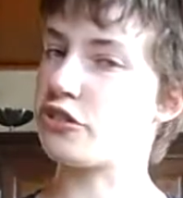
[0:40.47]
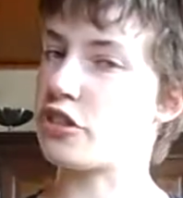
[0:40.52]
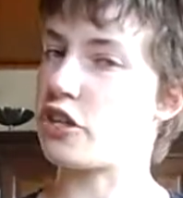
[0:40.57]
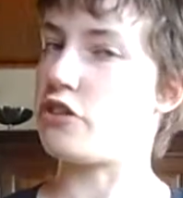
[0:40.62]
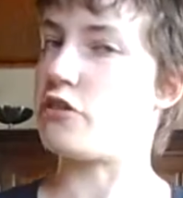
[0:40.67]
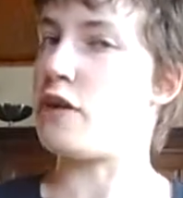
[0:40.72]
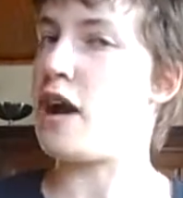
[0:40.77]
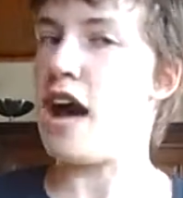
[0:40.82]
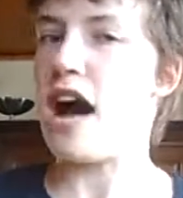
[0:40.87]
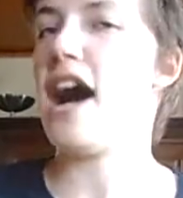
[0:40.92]

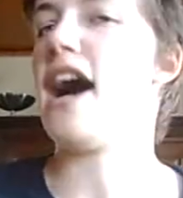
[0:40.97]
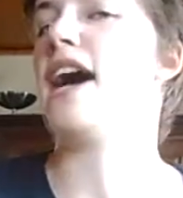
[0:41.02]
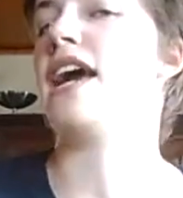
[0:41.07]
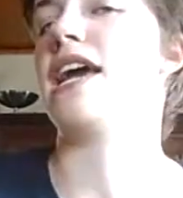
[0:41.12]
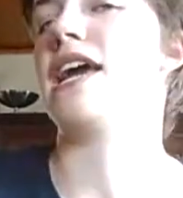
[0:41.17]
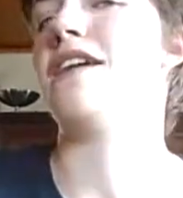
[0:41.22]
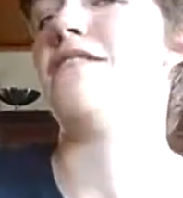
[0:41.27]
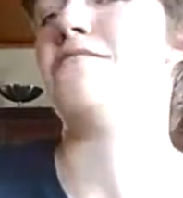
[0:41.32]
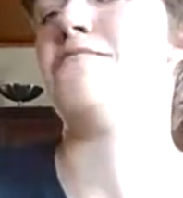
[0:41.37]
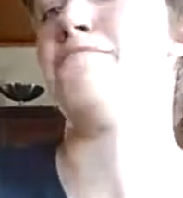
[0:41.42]
So
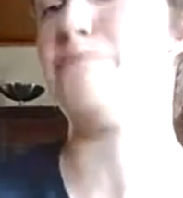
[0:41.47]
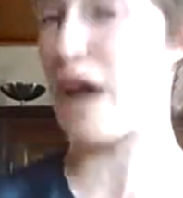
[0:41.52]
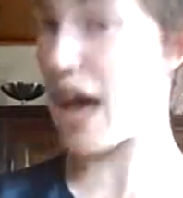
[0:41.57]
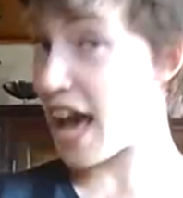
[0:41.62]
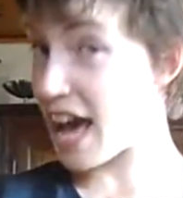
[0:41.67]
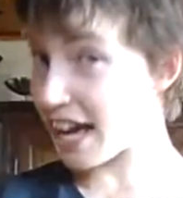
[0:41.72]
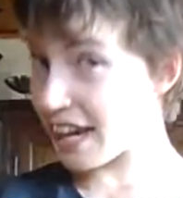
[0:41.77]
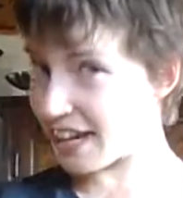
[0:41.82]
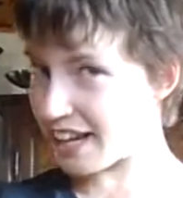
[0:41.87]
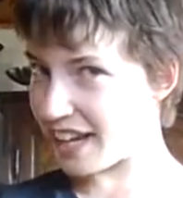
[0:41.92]
I am
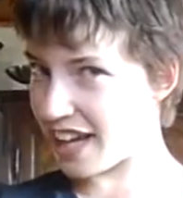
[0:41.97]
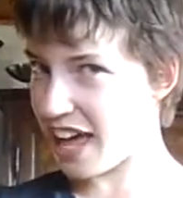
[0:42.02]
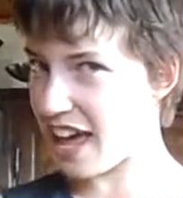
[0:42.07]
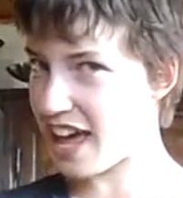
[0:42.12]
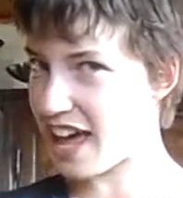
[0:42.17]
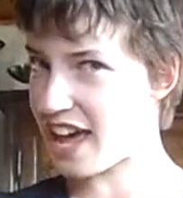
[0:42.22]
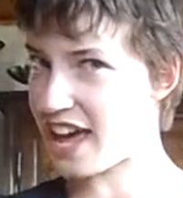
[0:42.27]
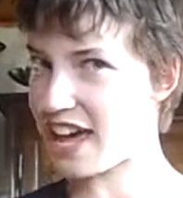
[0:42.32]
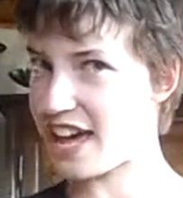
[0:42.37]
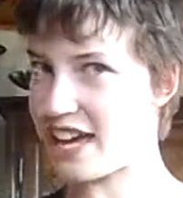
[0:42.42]
back,
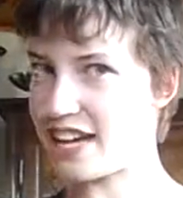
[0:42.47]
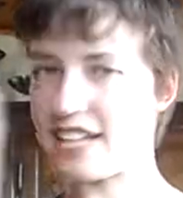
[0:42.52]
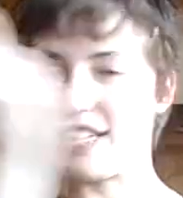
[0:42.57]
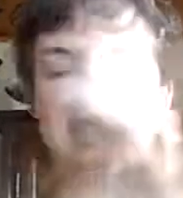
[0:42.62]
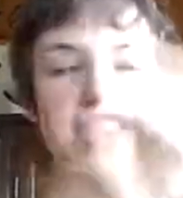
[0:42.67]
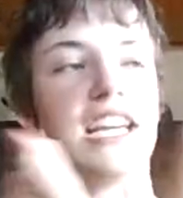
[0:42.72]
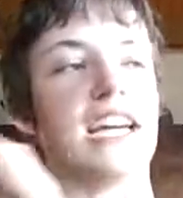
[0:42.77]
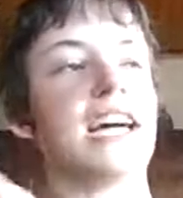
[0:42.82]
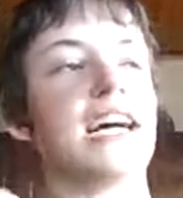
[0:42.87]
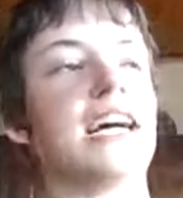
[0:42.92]
and
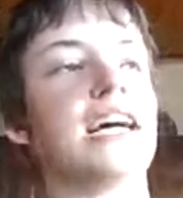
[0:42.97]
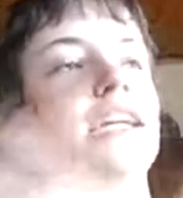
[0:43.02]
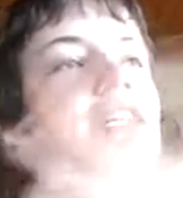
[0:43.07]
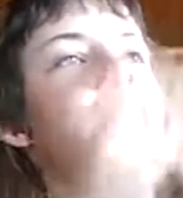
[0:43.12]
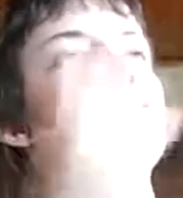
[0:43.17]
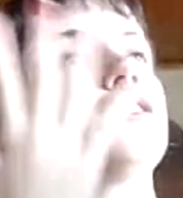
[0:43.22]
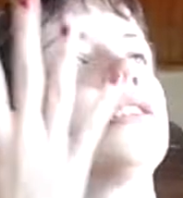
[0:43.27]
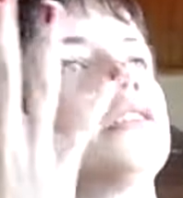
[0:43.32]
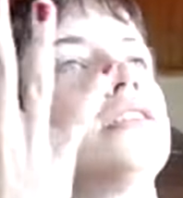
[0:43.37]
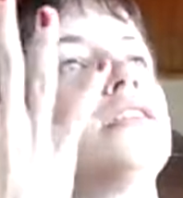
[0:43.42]
yeah,
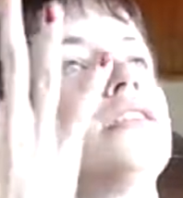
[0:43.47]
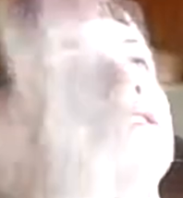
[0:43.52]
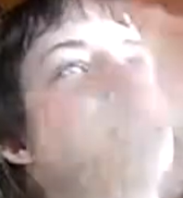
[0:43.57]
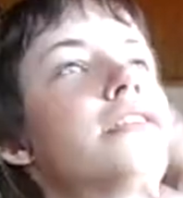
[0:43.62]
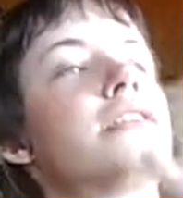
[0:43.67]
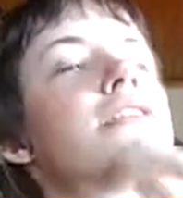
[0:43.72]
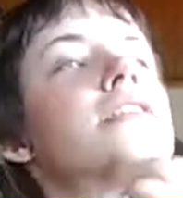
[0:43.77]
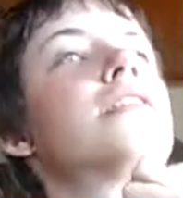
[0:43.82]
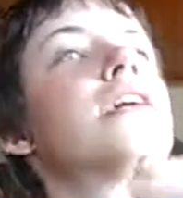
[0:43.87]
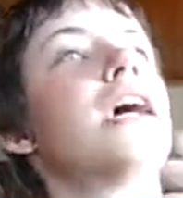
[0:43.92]
I
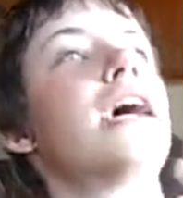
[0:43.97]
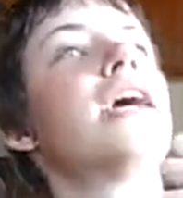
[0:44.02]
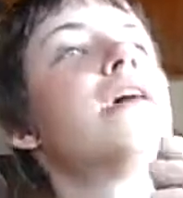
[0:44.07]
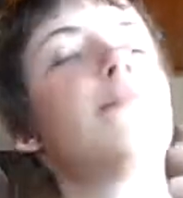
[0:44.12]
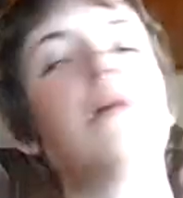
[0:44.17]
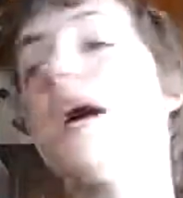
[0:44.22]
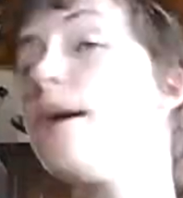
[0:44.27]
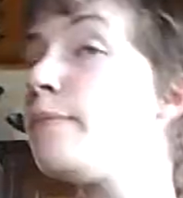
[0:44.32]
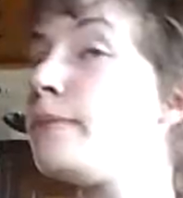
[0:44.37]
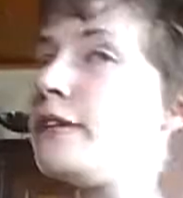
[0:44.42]
just
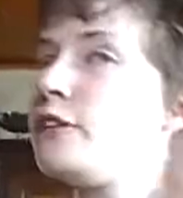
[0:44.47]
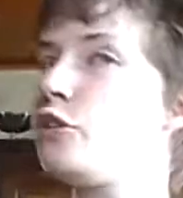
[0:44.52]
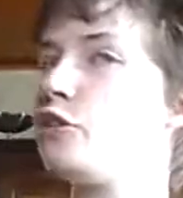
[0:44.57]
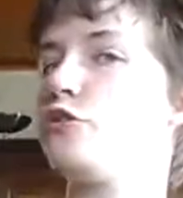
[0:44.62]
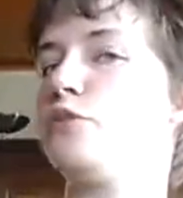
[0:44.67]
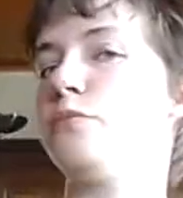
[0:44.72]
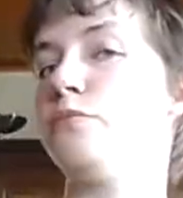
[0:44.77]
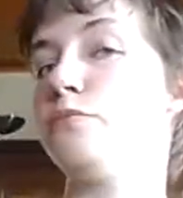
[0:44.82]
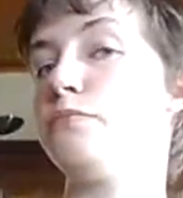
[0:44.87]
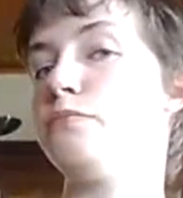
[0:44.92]
am happy
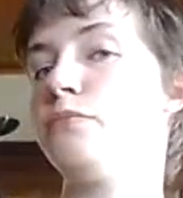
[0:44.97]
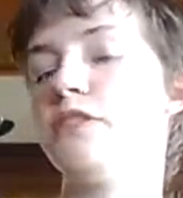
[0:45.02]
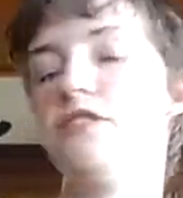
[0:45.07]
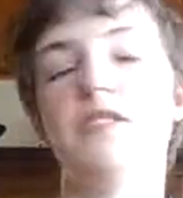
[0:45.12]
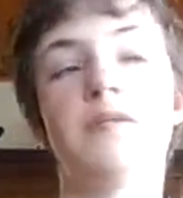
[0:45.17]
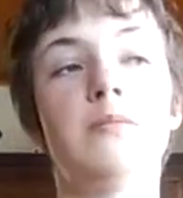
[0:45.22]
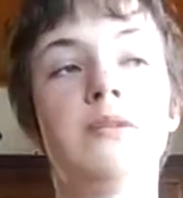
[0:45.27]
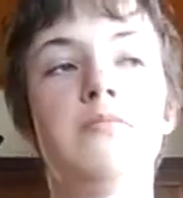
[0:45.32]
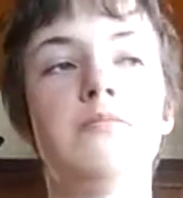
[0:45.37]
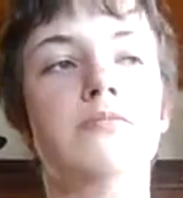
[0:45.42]
to be
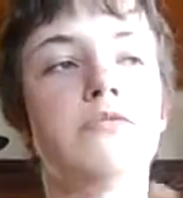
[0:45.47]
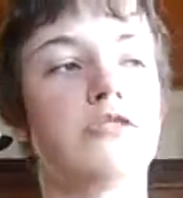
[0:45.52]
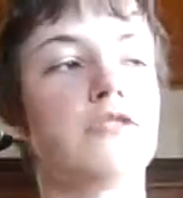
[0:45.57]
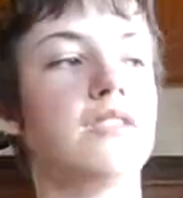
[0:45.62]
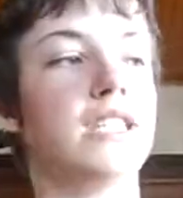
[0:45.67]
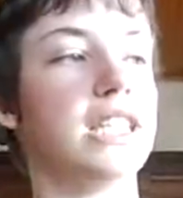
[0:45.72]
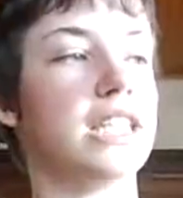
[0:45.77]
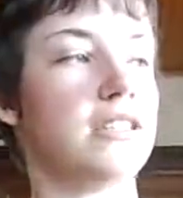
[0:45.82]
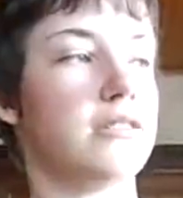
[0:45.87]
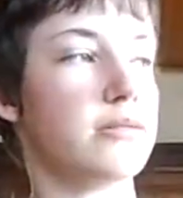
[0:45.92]
filming more
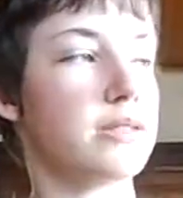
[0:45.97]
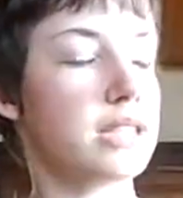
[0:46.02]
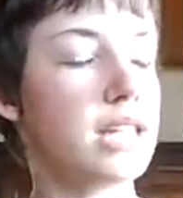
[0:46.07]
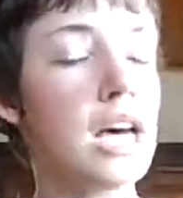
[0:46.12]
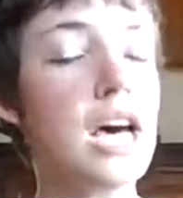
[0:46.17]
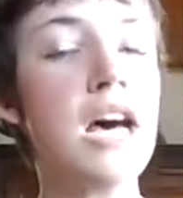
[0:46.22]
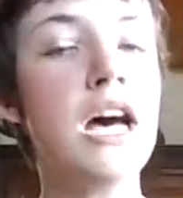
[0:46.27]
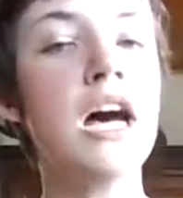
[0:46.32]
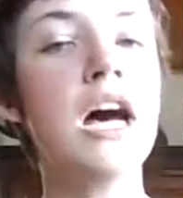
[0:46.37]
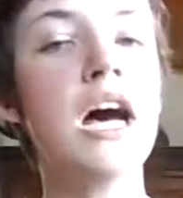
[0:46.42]
videos.